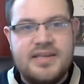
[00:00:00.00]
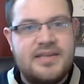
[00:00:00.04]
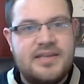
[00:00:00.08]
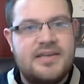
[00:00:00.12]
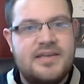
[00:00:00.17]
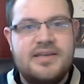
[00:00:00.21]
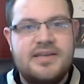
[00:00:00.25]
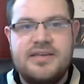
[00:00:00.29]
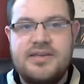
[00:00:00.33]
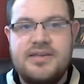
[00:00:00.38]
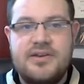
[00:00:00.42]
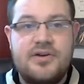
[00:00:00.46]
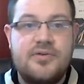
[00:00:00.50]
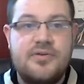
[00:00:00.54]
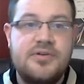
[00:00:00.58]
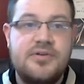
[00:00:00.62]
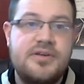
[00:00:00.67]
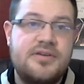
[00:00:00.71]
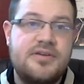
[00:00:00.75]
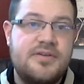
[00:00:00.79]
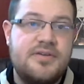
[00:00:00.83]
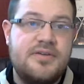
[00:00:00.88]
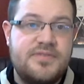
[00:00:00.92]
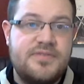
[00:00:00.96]

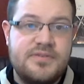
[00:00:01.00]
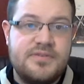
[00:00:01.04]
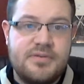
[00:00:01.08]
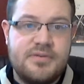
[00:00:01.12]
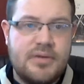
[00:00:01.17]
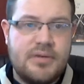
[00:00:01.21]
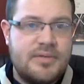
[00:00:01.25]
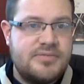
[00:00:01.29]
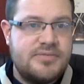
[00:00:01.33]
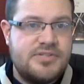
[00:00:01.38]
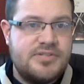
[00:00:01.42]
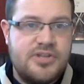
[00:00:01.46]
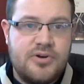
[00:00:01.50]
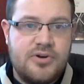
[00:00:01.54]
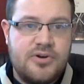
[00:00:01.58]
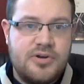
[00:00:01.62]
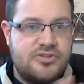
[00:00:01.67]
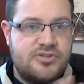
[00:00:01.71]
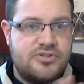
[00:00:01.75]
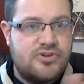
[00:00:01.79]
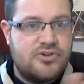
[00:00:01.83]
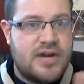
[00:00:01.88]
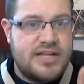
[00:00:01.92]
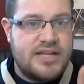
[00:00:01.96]
if sometimes
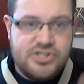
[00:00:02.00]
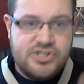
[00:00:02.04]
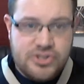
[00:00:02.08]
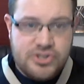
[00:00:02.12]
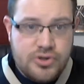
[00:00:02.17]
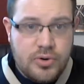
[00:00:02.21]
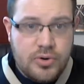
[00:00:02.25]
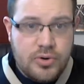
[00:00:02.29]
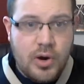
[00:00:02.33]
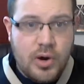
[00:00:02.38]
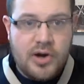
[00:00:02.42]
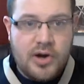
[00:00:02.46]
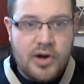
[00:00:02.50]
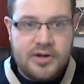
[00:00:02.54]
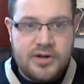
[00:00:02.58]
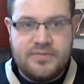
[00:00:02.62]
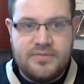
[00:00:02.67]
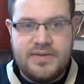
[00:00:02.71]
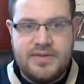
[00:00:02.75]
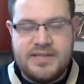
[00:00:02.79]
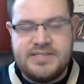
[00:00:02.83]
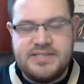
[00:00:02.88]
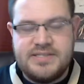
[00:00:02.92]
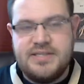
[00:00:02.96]
you try too hard in
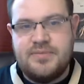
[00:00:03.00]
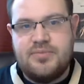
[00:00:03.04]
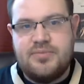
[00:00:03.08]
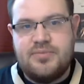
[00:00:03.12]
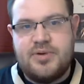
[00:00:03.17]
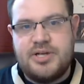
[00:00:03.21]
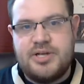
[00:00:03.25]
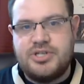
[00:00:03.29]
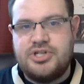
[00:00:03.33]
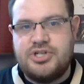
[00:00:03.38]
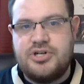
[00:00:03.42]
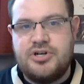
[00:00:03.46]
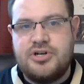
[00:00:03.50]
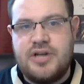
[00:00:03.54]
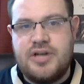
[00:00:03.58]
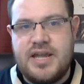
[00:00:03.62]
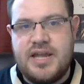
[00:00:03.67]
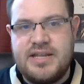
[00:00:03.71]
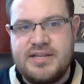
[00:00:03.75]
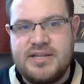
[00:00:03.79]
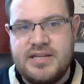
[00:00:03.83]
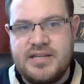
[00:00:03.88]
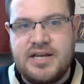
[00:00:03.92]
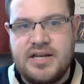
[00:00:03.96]
the face of the pressure
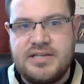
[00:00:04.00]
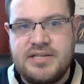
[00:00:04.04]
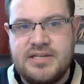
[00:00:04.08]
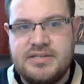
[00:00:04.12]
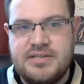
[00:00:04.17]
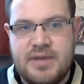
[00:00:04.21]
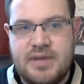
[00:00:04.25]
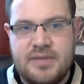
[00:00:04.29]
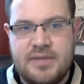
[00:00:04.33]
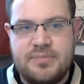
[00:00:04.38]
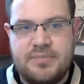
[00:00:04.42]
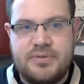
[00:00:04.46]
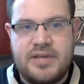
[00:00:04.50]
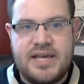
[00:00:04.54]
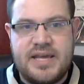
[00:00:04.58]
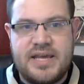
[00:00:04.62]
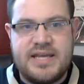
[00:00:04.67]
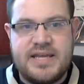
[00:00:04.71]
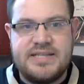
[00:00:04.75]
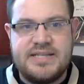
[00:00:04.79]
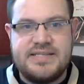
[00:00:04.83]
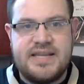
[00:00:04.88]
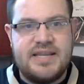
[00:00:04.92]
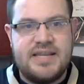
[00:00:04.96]
to make
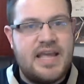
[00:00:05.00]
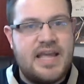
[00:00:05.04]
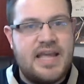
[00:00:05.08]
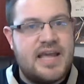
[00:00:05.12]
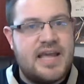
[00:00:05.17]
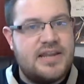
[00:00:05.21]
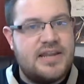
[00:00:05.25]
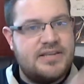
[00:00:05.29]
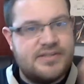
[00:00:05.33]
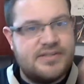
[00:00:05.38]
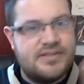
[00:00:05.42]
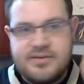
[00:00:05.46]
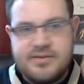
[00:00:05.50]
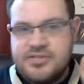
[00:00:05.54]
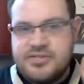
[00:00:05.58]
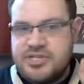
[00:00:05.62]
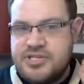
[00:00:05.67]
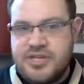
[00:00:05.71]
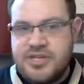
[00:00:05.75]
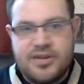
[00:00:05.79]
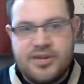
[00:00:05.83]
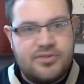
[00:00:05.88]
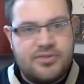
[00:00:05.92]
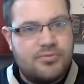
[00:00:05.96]
plays, and again, you sometimes
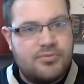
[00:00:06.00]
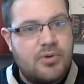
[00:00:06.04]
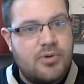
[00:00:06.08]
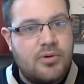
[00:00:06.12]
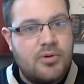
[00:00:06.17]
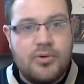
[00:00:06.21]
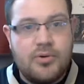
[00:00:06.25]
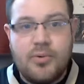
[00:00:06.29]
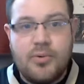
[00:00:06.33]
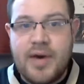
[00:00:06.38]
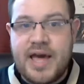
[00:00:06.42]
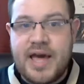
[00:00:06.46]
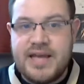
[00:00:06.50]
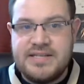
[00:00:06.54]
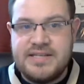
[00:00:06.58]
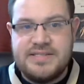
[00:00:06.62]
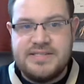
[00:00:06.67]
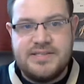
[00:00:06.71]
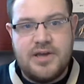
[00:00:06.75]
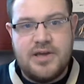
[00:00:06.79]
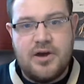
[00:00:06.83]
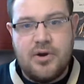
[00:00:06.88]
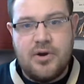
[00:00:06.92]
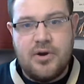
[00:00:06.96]
just need to throw it away.
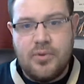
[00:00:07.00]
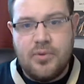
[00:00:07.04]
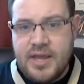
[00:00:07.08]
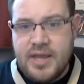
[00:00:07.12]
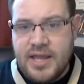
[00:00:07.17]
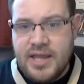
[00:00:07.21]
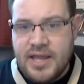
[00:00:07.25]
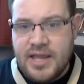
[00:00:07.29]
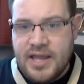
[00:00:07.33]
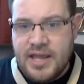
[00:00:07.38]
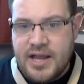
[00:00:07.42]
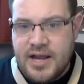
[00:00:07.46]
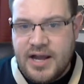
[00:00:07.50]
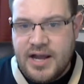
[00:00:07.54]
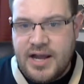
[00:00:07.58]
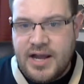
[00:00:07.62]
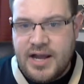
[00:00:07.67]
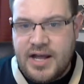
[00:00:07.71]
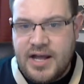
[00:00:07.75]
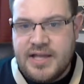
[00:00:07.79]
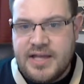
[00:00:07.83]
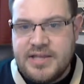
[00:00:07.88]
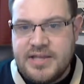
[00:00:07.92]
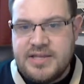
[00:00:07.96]
So
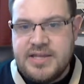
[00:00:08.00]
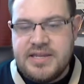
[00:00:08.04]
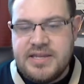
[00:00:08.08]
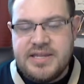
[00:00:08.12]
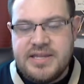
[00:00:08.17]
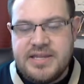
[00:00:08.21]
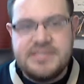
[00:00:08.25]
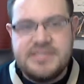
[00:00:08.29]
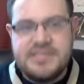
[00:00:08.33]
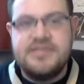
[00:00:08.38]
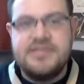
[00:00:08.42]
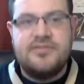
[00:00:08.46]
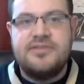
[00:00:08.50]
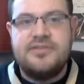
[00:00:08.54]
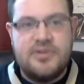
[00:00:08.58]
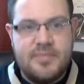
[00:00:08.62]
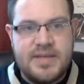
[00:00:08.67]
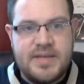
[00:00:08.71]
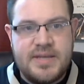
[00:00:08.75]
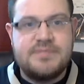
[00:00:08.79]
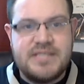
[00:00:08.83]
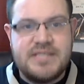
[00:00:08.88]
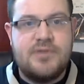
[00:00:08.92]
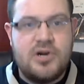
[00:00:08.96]
he needs to learn to
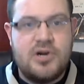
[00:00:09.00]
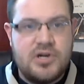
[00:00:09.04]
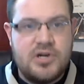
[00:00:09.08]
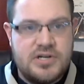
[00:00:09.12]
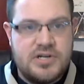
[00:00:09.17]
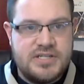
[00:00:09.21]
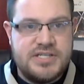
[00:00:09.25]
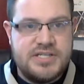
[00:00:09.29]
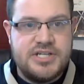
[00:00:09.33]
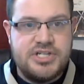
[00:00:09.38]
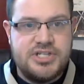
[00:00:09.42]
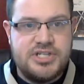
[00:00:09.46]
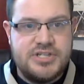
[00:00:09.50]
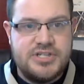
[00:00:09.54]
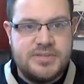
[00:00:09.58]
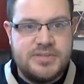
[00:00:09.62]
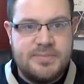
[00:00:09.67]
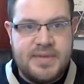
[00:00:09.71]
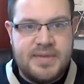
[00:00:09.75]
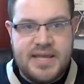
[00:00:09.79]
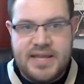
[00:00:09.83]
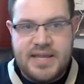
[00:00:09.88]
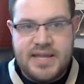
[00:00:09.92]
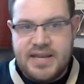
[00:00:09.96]
make smarter decisions
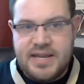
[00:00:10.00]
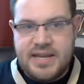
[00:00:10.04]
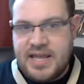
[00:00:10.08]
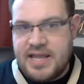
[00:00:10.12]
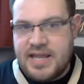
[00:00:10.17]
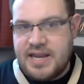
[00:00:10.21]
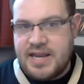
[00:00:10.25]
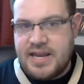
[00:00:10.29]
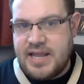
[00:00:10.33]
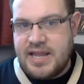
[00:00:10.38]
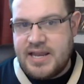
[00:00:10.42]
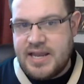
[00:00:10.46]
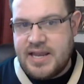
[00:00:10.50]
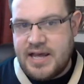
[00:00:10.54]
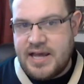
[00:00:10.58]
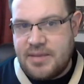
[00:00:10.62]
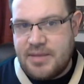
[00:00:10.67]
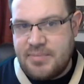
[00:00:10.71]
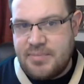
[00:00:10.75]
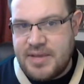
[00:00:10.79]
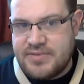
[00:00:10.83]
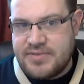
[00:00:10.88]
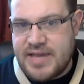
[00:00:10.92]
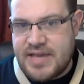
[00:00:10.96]
a bit and
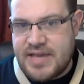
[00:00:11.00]
not make